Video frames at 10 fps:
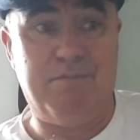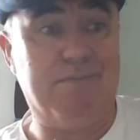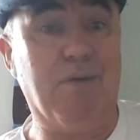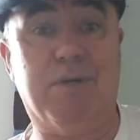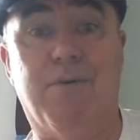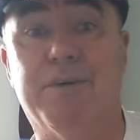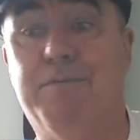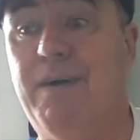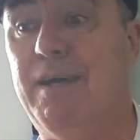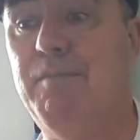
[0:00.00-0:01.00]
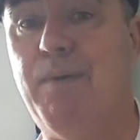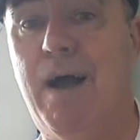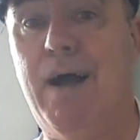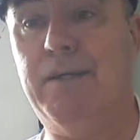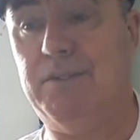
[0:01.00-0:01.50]
don't go on the fucking
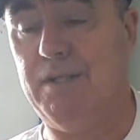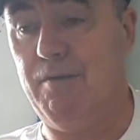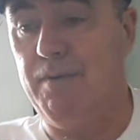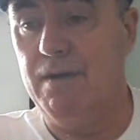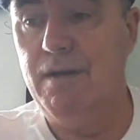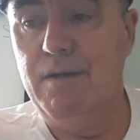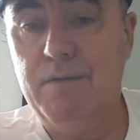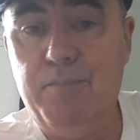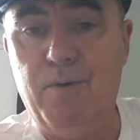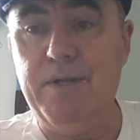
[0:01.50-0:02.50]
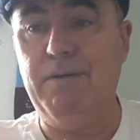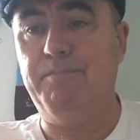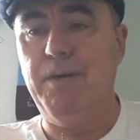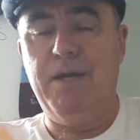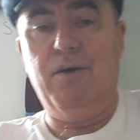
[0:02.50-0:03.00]
page. No point in
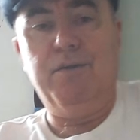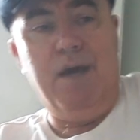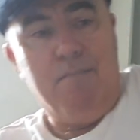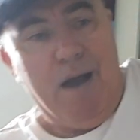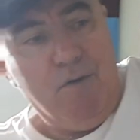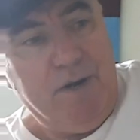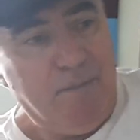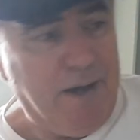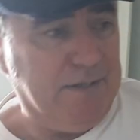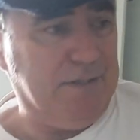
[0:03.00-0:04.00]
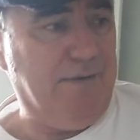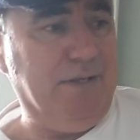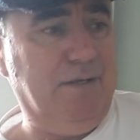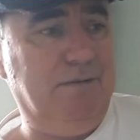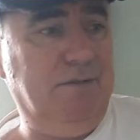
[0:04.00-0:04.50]
being on there moaning about
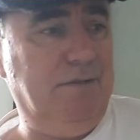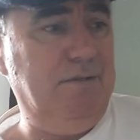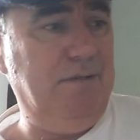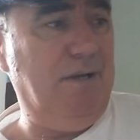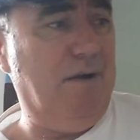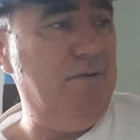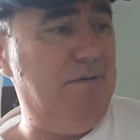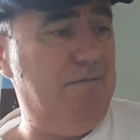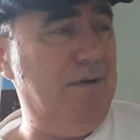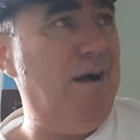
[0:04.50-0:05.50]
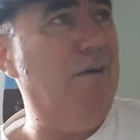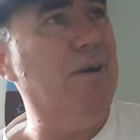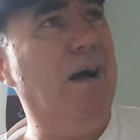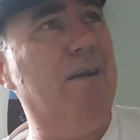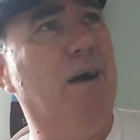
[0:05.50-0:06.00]
something that, you know, oh
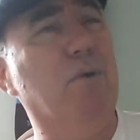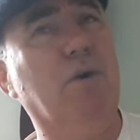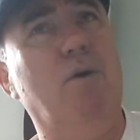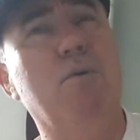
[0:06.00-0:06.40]
no, we've got to